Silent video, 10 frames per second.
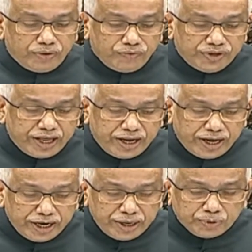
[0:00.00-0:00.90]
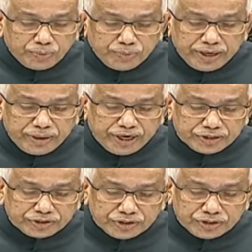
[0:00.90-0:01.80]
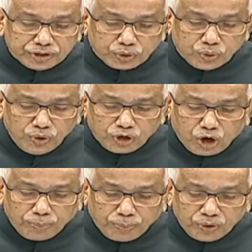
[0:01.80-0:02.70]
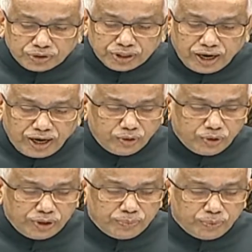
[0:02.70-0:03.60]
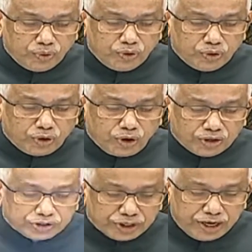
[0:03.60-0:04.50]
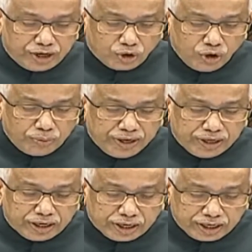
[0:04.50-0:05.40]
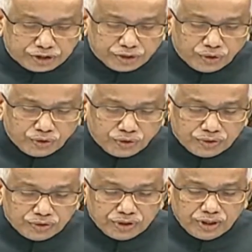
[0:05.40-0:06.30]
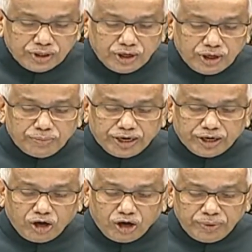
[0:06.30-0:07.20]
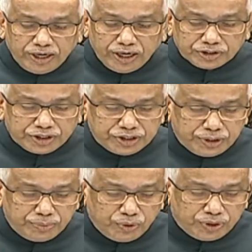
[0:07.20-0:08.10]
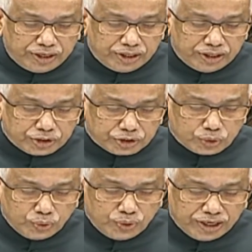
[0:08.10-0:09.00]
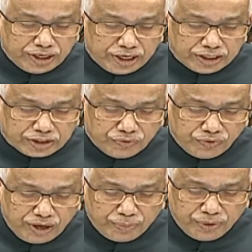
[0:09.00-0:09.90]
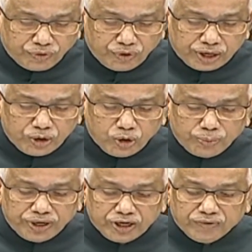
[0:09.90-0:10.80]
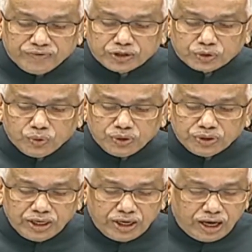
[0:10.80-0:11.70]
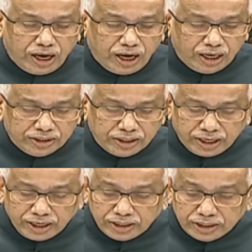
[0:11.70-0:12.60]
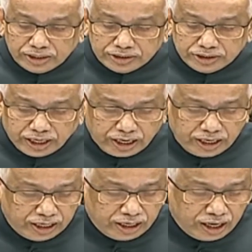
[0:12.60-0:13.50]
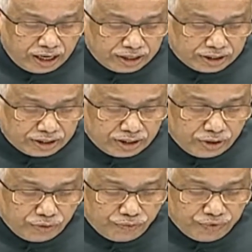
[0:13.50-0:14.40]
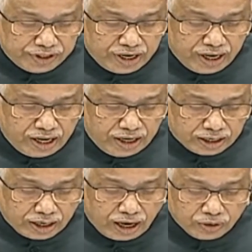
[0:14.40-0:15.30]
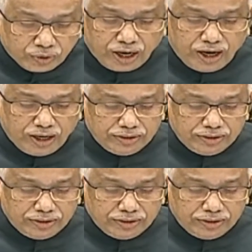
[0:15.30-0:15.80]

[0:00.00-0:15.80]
With an aim to minimize the school dropouts and to improve gross enrollment ratio, my government has distributed student kits well before reopening of the schools under Jagananna Vidya Kanuka.